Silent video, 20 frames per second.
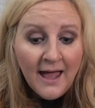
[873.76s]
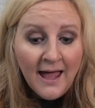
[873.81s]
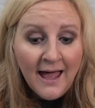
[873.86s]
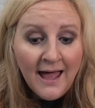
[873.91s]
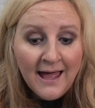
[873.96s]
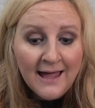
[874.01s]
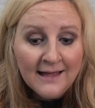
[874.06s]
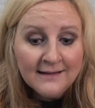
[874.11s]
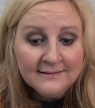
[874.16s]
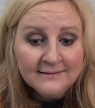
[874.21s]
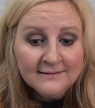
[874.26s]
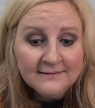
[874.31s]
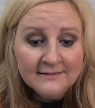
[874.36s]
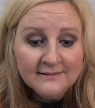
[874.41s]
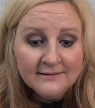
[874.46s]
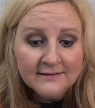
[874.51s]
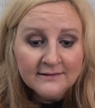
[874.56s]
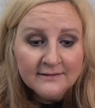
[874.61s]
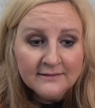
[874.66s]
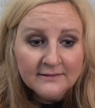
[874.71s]

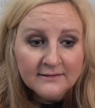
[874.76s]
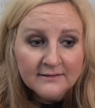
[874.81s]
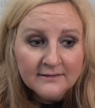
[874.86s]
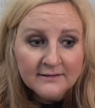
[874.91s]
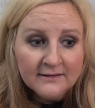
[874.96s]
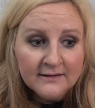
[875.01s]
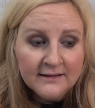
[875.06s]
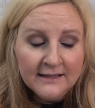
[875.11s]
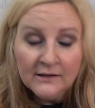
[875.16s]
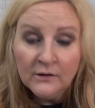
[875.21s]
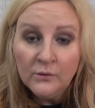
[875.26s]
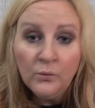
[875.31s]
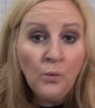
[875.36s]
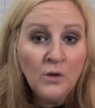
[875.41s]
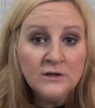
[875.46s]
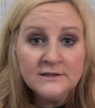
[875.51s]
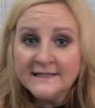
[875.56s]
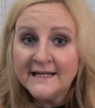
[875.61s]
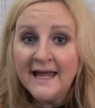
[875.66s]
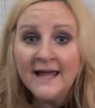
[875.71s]
and it'll
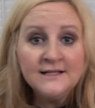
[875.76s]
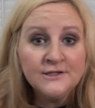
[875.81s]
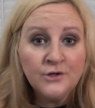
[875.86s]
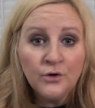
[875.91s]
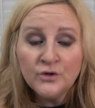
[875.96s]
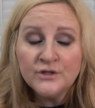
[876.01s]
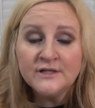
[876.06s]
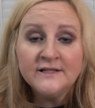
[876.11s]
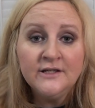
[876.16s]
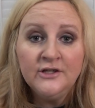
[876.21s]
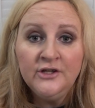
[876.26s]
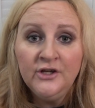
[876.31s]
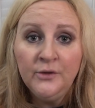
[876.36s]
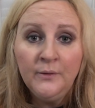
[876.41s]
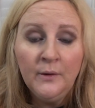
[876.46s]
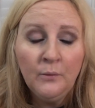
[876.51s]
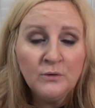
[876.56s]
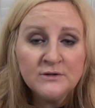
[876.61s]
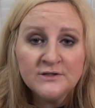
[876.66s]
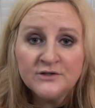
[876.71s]
want to get its hooks in you.
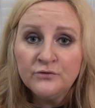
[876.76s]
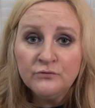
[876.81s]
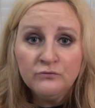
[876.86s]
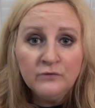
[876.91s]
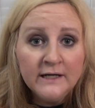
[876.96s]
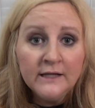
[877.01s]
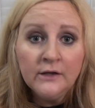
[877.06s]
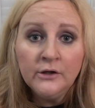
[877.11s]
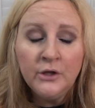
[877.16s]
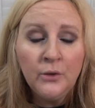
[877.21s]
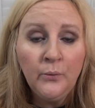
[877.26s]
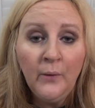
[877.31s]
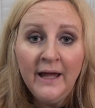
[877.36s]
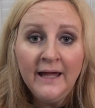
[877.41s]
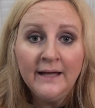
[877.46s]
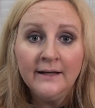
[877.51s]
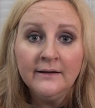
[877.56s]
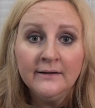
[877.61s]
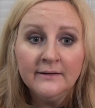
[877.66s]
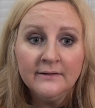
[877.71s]
It wants to reel you
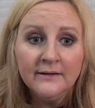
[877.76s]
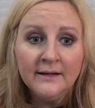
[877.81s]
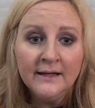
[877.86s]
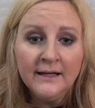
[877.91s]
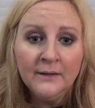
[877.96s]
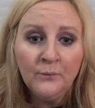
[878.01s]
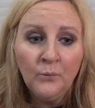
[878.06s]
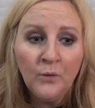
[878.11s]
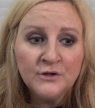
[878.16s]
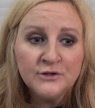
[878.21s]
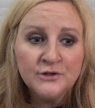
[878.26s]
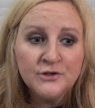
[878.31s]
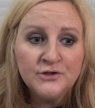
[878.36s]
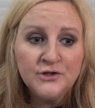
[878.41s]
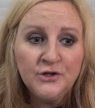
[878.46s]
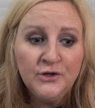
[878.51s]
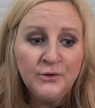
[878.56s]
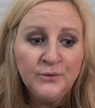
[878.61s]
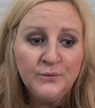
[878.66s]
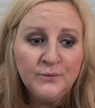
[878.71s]
in. It wants
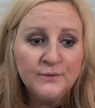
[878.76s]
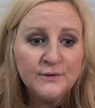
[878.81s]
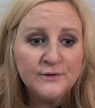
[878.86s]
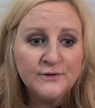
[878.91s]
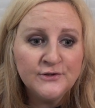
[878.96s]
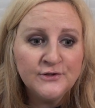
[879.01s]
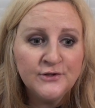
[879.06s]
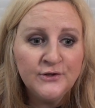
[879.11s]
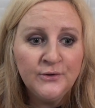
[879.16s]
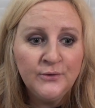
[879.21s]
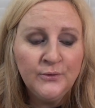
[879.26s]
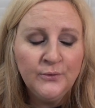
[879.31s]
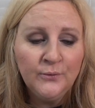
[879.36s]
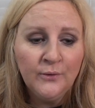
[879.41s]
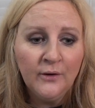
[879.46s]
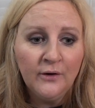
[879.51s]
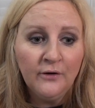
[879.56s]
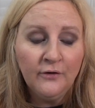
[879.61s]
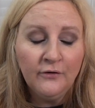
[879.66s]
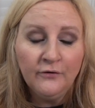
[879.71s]
you
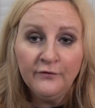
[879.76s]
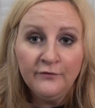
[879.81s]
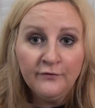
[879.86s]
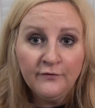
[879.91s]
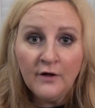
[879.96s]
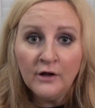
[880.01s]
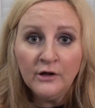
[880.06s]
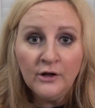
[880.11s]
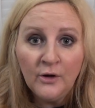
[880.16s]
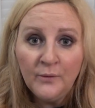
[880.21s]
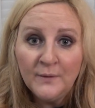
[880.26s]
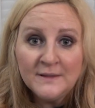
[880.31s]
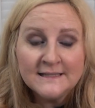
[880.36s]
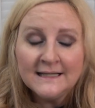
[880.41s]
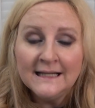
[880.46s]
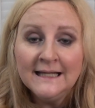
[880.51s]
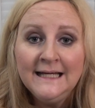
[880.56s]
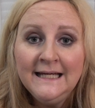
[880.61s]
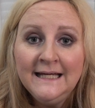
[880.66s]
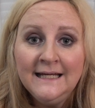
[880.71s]
to follow its
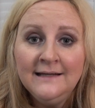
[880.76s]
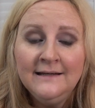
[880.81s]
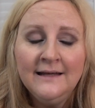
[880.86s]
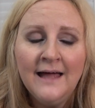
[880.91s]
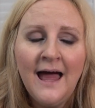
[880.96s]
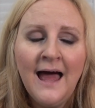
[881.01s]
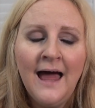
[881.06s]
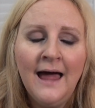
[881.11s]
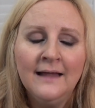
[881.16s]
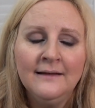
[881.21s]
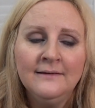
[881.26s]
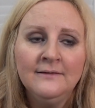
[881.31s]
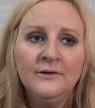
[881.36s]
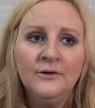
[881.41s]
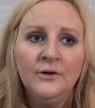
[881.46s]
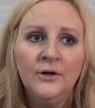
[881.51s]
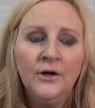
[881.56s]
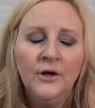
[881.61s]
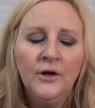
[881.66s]
lead, and